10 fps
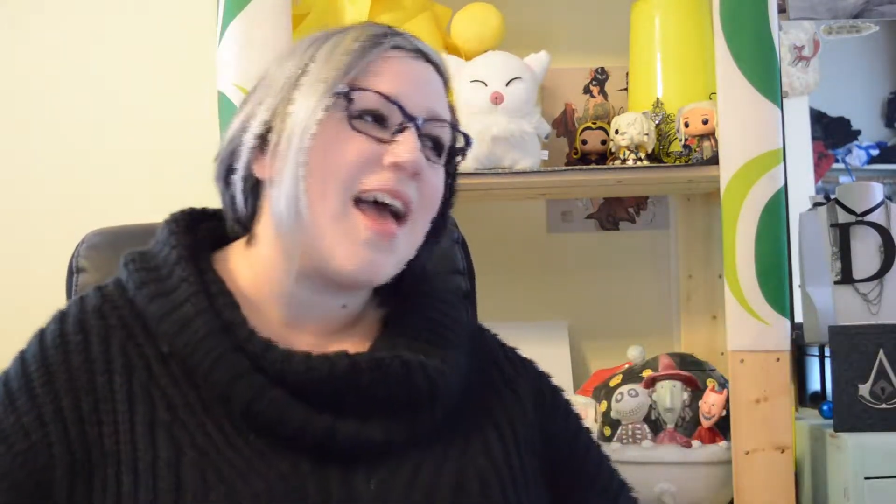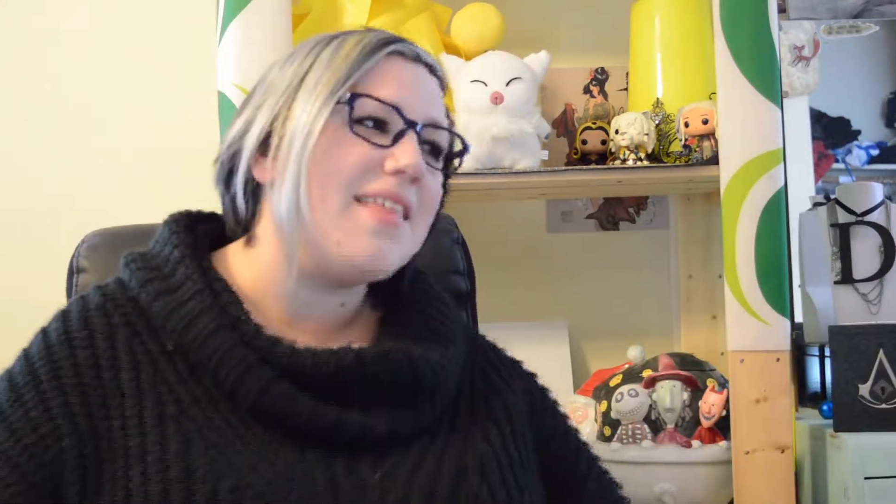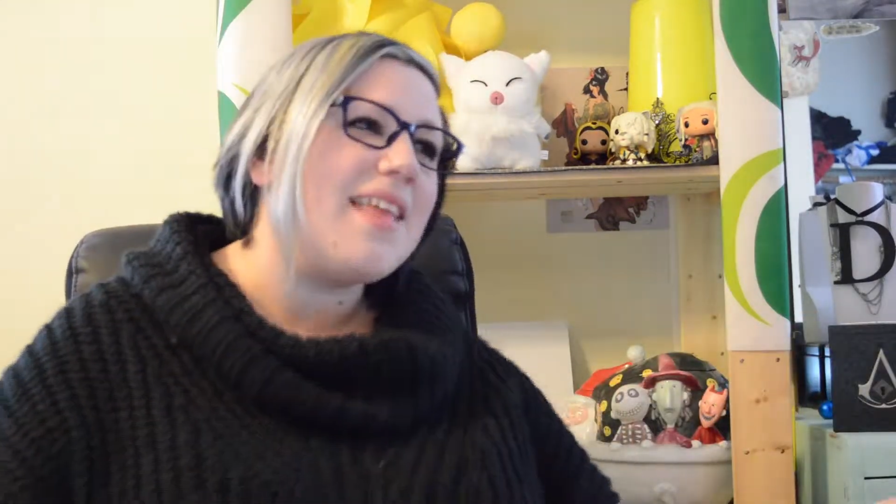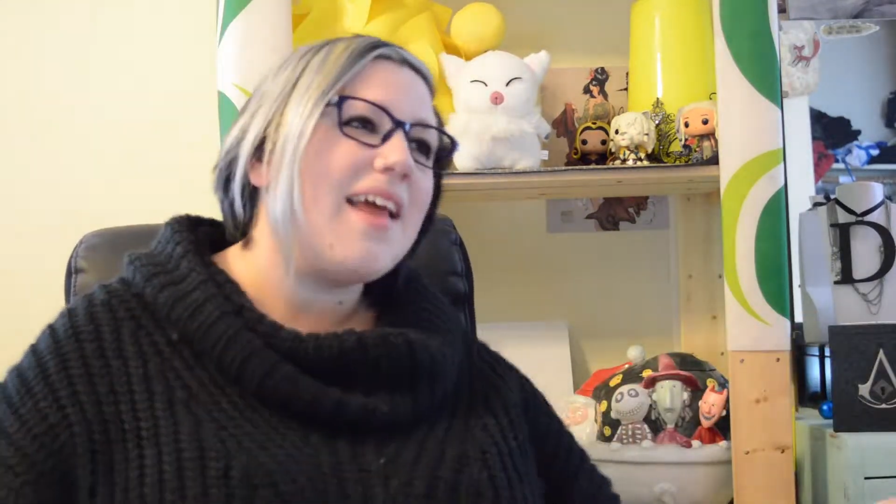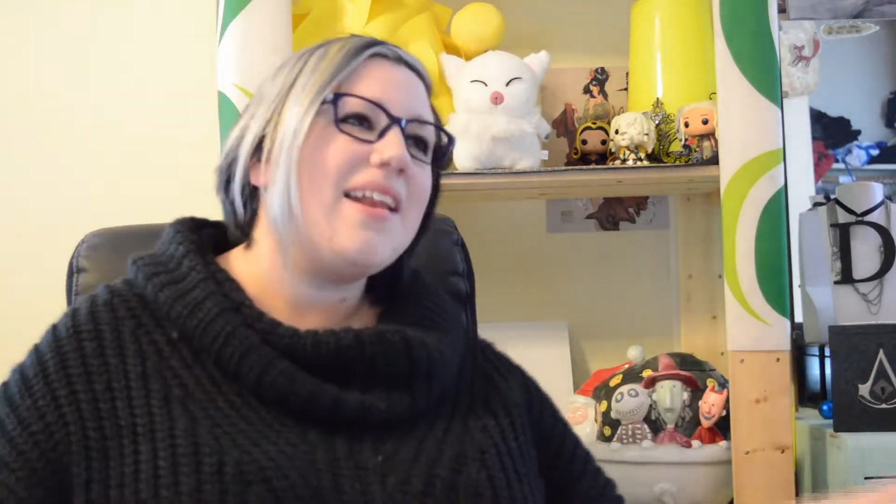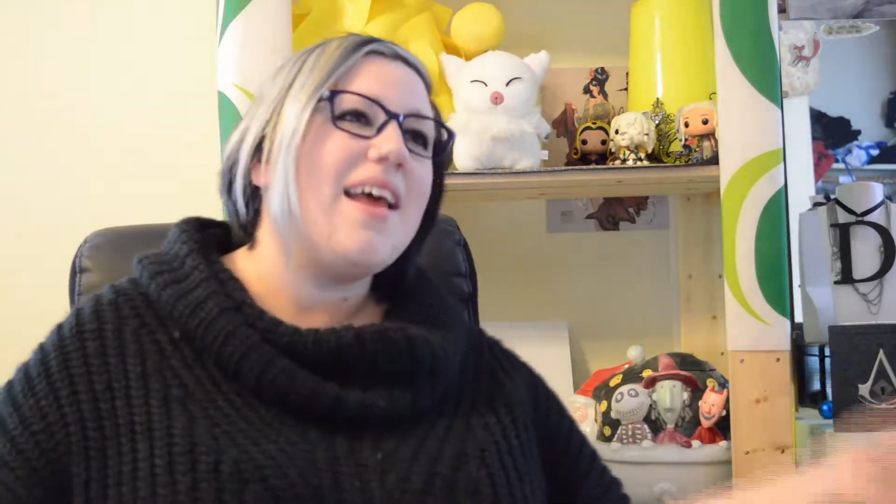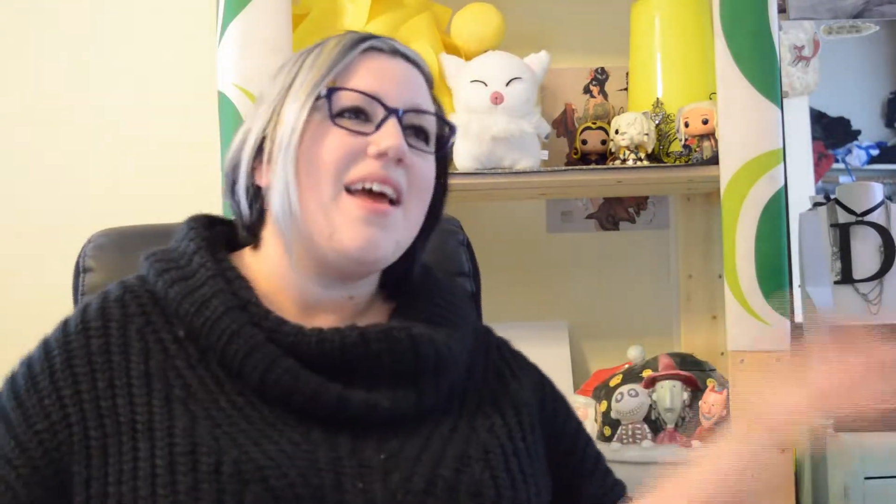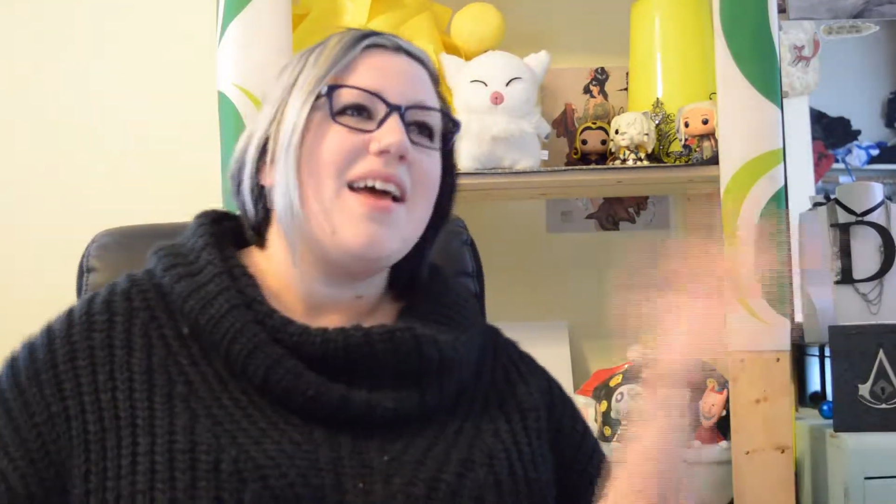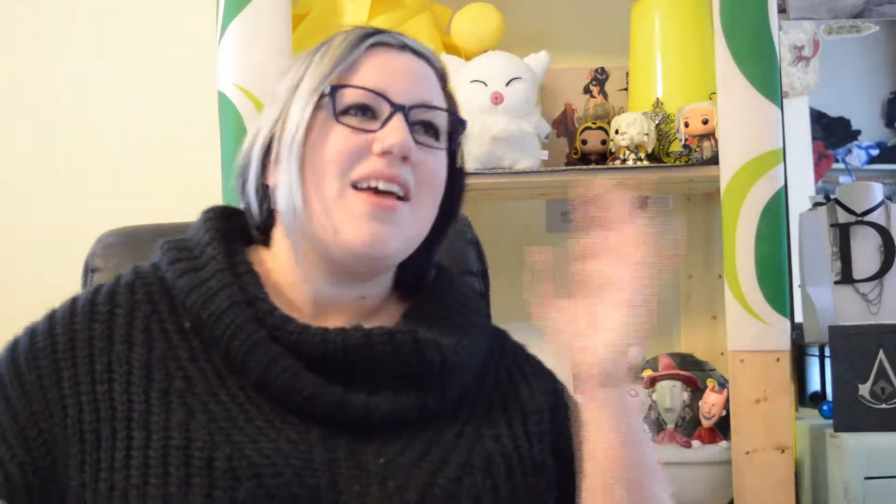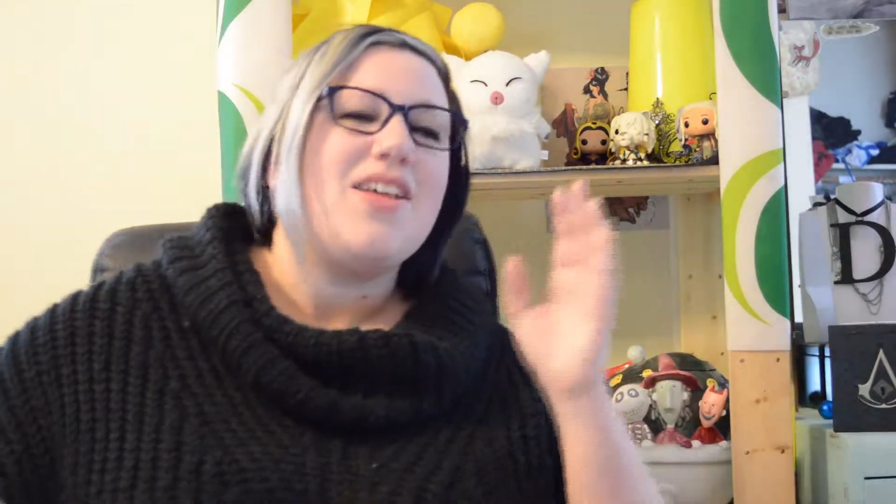And then
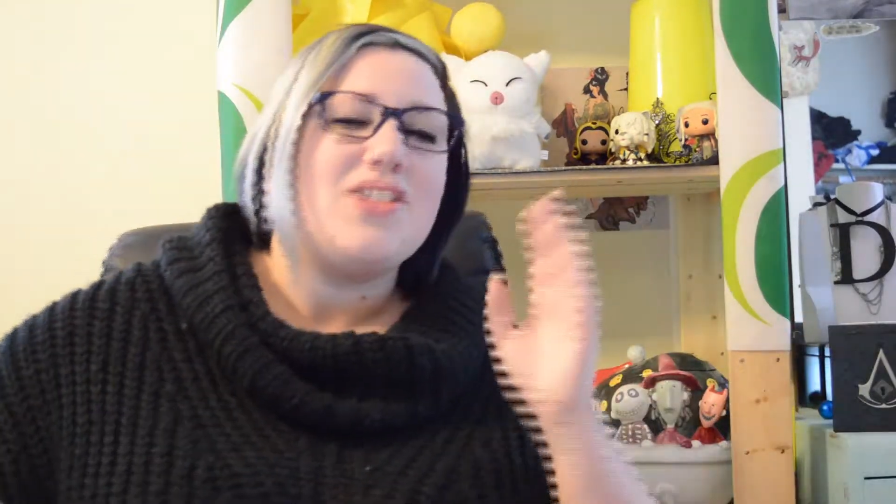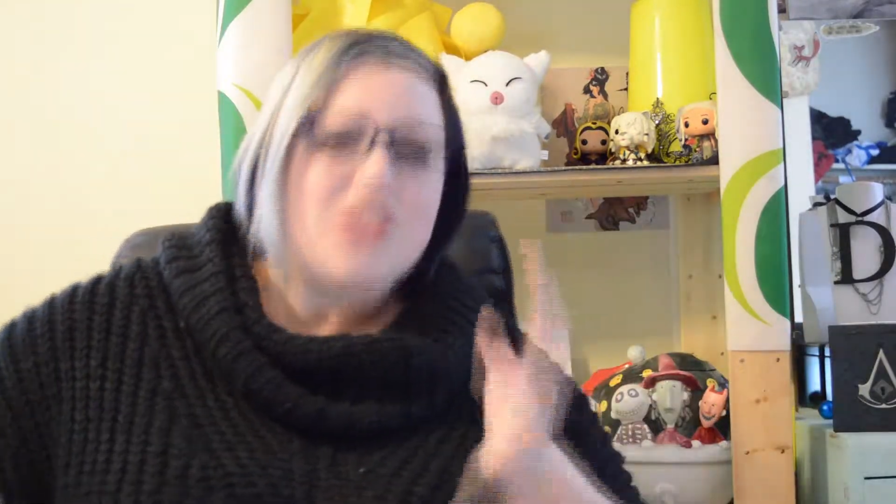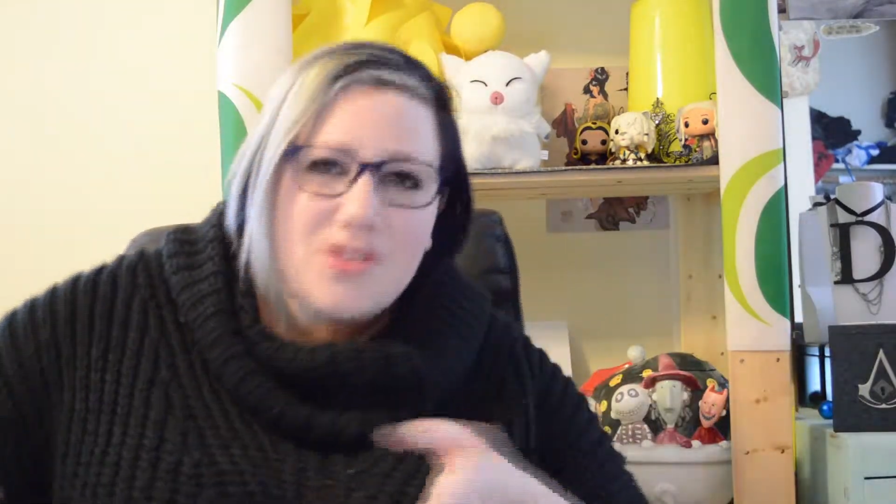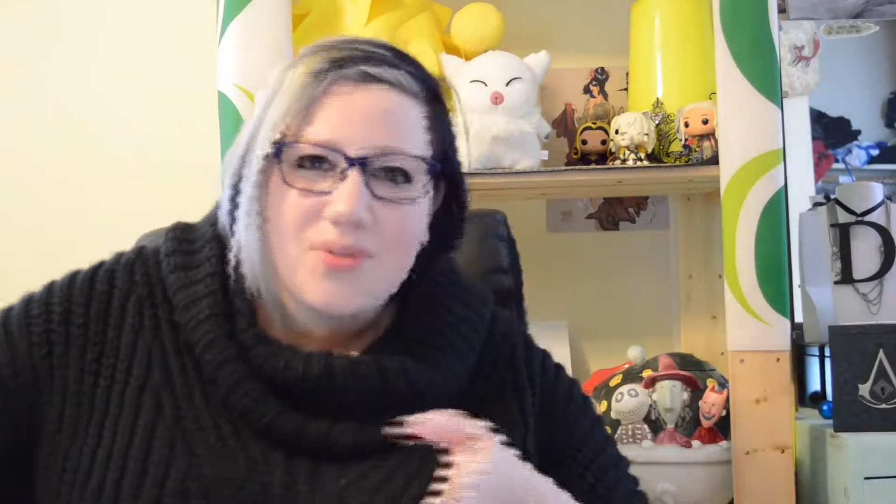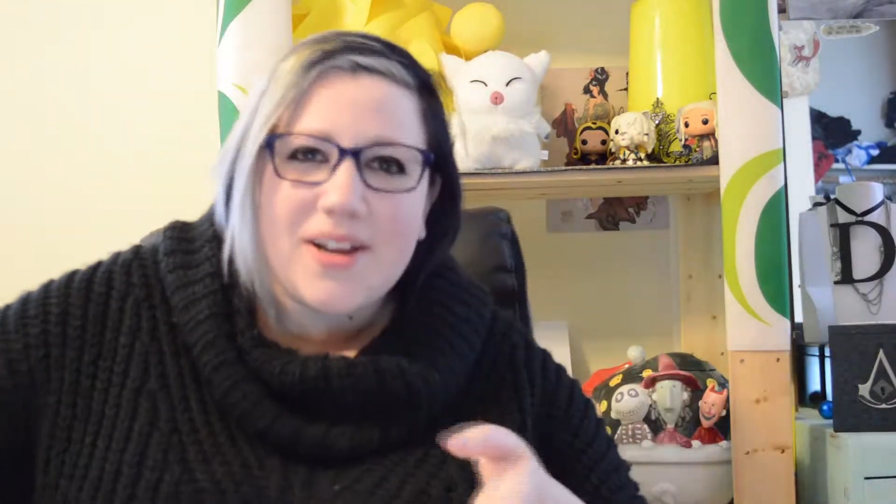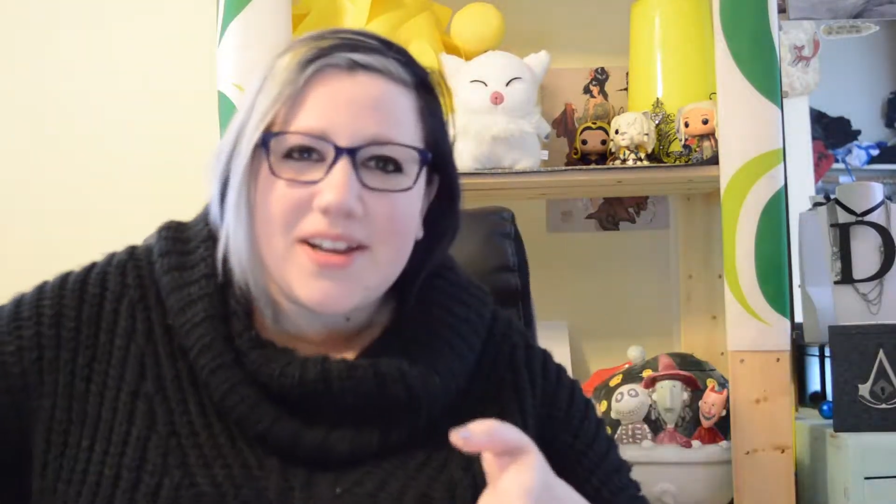3